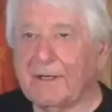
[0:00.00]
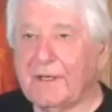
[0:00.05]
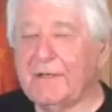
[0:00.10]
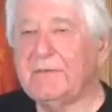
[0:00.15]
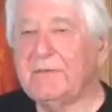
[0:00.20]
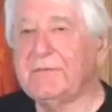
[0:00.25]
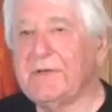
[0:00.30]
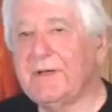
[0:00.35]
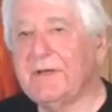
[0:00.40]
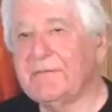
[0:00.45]

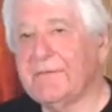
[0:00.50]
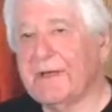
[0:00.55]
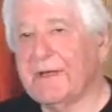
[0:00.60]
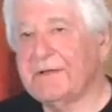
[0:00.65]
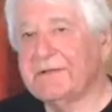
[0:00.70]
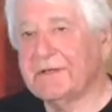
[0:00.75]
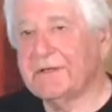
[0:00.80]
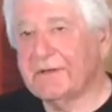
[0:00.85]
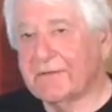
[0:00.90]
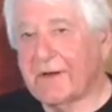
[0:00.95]
In
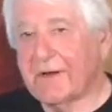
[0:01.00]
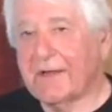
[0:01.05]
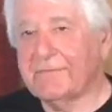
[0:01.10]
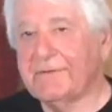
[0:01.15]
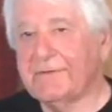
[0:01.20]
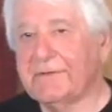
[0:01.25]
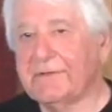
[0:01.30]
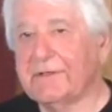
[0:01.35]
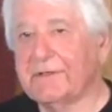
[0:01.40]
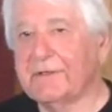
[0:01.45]
Reinventing
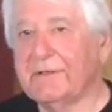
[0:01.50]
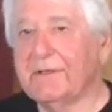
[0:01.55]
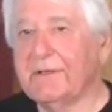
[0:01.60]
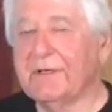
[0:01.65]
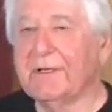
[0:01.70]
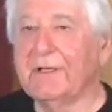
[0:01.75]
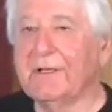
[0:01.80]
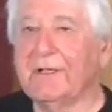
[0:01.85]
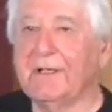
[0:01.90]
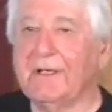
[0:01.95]
Gravity,
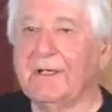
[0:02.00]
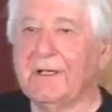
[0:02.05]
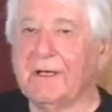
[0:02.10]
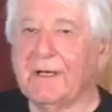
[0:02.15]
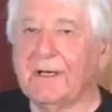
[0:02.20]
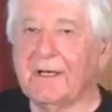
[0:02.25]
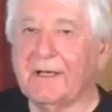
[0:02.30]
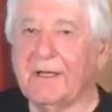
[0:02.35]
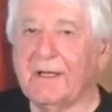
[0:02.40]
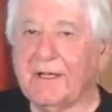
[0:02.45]

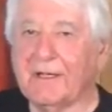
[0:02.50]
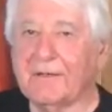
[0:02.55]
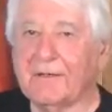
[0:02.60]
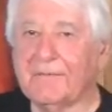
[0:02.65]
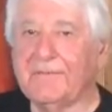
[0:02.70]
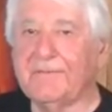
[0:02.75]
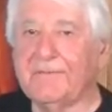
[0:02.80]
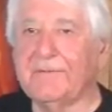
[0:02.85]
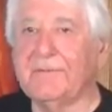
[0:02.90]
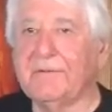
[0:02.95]
I
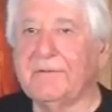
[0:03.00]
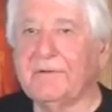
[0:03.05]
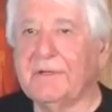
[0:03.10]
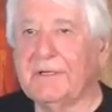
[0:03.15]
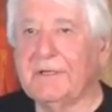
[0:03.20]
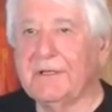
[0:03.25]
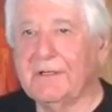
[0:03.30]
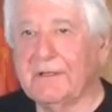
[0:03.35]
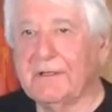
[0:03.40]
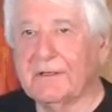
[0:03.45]
have
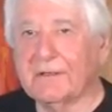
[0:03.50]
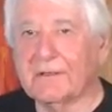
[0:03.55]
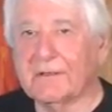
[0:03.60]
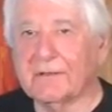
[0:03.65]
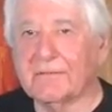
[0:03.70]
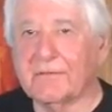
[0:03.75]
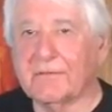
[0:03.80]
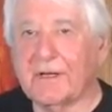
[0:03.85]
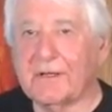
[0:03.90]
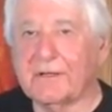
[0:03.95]
uh,
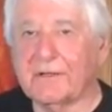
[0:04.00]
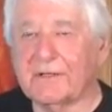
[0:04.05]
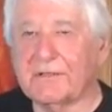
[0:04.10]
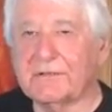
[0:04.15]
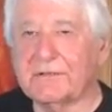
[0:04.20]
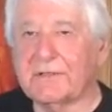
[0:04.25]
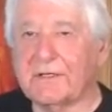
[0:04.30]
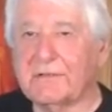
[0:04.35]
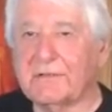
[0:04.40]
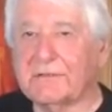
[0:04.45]
rather
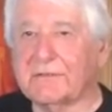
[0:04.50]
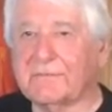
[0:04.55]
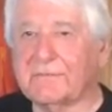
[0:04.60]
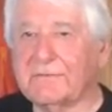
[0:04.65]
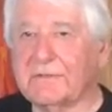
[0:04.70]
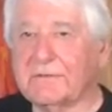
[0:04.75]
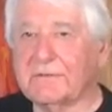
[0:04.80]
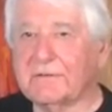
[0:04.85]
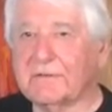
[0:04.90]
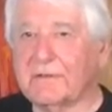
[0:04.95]

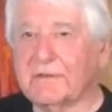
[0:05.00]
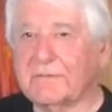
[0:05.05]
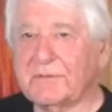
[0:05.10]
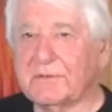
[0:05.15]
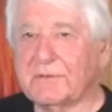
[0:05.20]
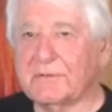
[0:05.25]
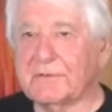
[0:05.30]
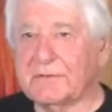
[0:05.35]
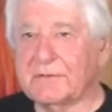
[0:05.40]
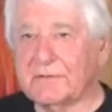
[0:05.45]
extensive
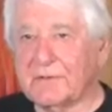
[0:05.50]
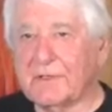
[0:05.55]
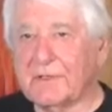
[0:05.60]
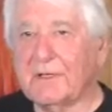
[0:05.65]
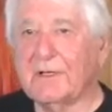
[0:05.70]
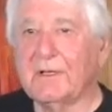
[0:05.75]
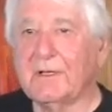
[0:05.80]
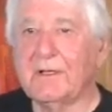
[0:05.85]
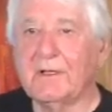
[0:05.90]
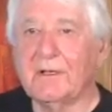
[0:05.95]
descriptions
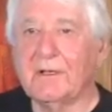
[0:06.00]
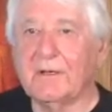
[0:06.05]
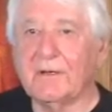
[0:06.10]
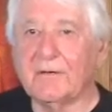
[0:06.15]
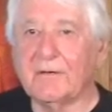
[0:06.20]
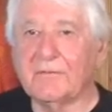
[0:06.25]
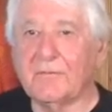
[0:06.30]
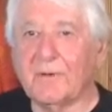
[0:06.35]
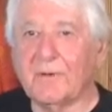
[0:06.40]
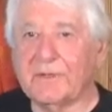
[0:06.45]

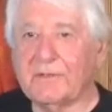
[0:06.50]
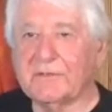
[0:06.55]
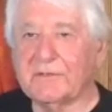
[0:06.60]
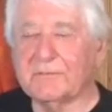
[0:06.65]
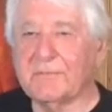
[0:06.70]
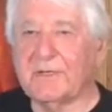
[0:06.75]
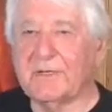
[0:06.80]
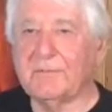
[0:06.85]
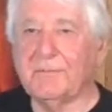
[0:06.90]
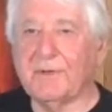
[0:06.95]
of what
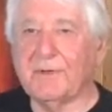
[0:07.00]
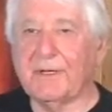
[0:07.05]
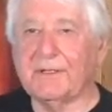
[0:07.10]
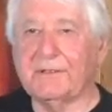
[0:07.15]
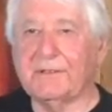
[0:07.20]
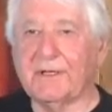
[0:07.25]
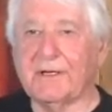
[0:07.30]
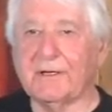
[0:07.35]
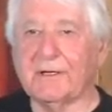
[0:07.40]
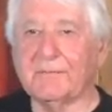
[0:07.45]
is meant by
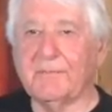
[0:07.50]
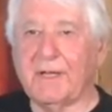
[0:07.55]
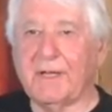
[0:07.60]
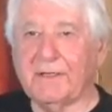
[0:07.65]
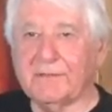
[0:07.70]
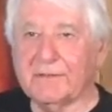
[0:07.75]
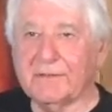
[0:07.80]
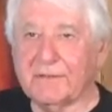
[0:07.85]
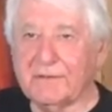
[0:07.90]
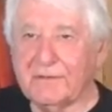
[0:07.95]
dark
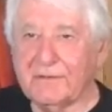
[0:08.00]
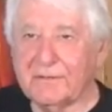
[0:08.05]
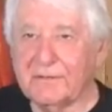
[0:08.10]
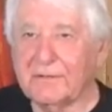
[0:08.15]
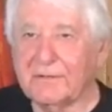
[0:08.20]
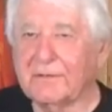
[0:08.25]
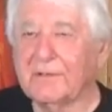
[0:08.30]
matter